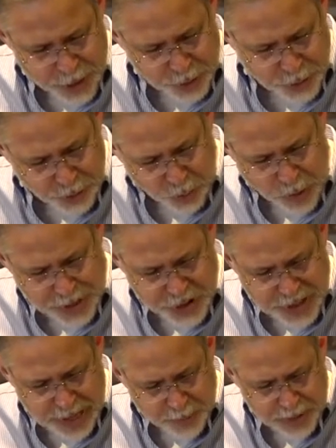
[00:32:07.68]
to what
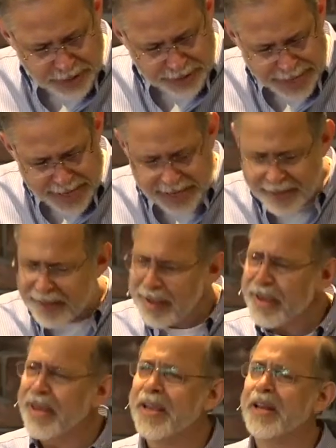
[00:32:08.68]
shall we liken the
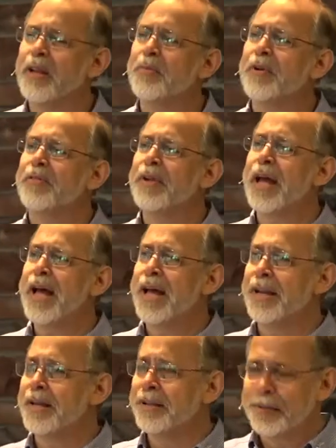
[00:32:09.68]
kingdom of
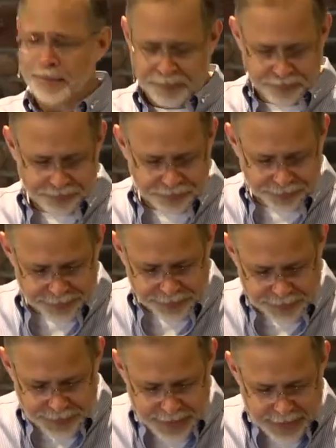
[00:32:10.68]
God?
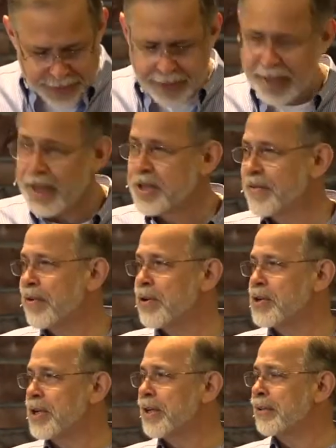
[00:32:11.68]

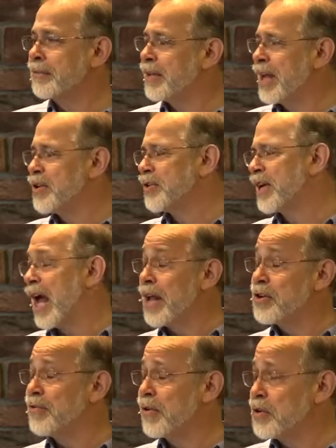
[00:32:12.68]
Controversy, con-
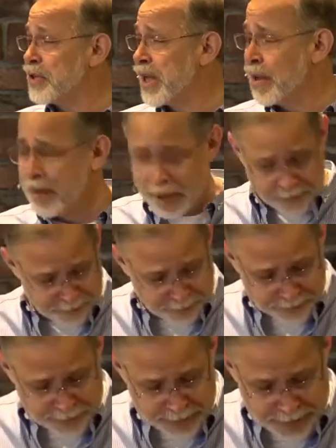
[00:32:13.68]
controversy coming up.
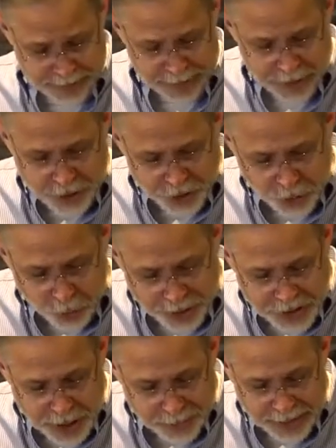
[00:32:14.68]
To
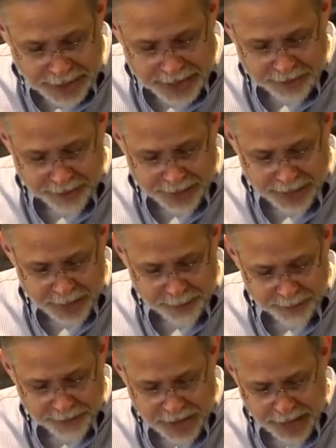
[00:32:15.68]
what shall we liken the kingdom
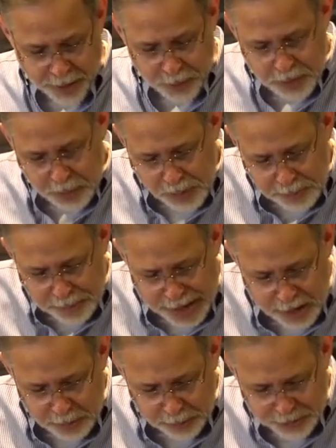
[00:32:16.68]
of God, or with what
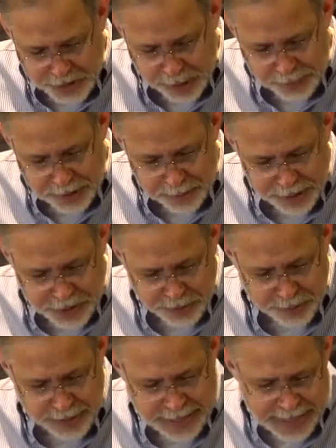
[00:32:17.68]
parable shall we
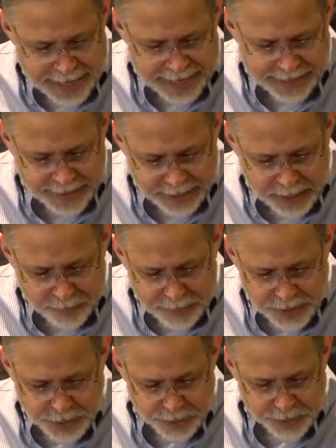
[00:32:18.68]
picture it? It's like a
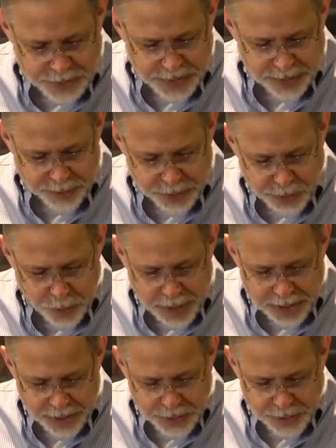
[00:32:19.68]
mustard seed, which
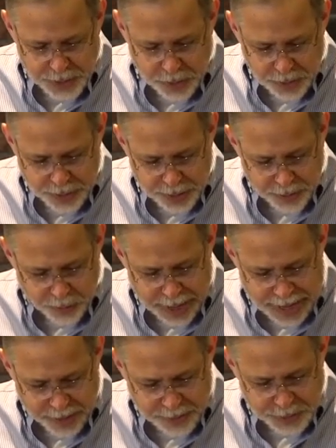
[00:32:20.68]
when it is sown in the
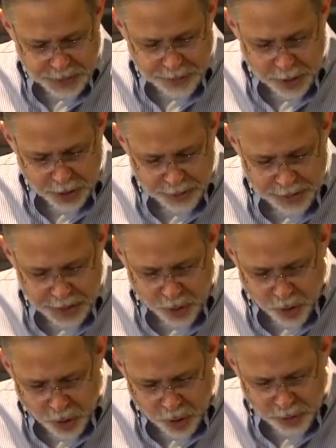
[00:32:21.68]
ground is smaller than
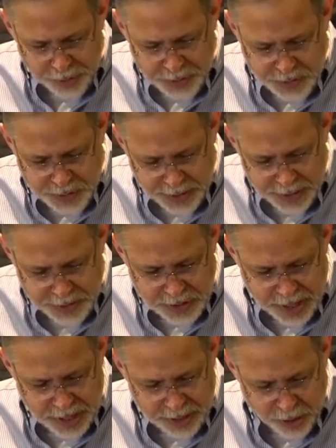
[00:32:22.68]
all the seeds
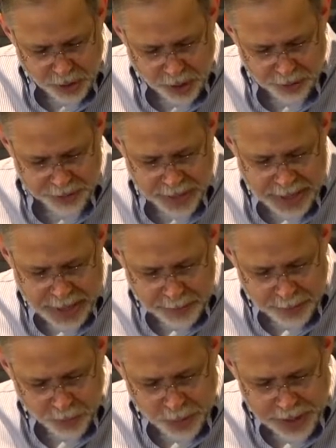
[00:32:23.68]
on earth.
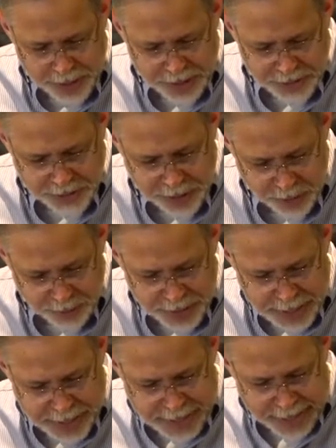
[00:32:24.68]
But when it is sown,
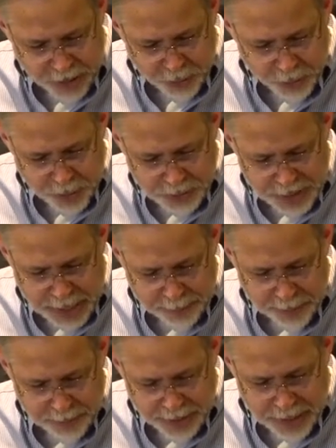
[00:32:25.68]
it grows
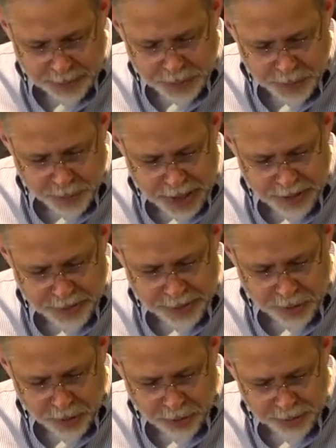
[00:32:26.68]
up and becomes greater
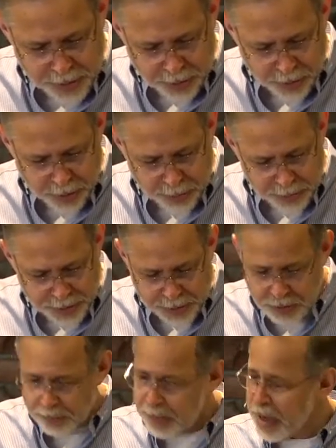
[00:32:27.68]
than all the herbs.
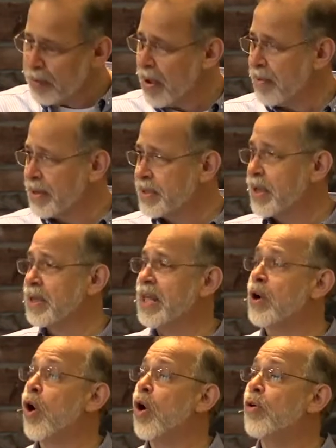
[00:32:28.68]
Your Bible may say,
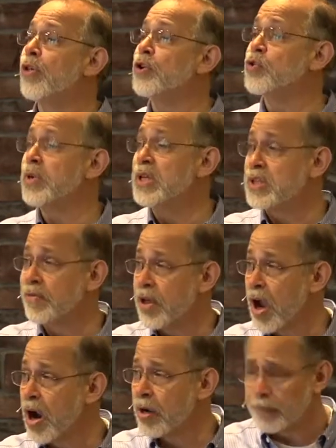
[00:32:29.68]
than all the trees of the
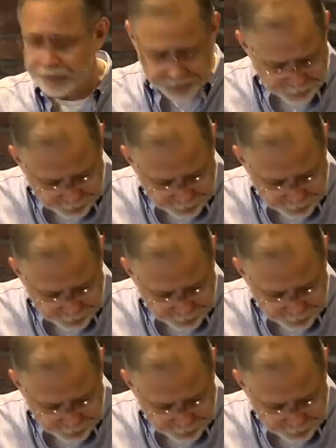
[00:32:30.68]
garden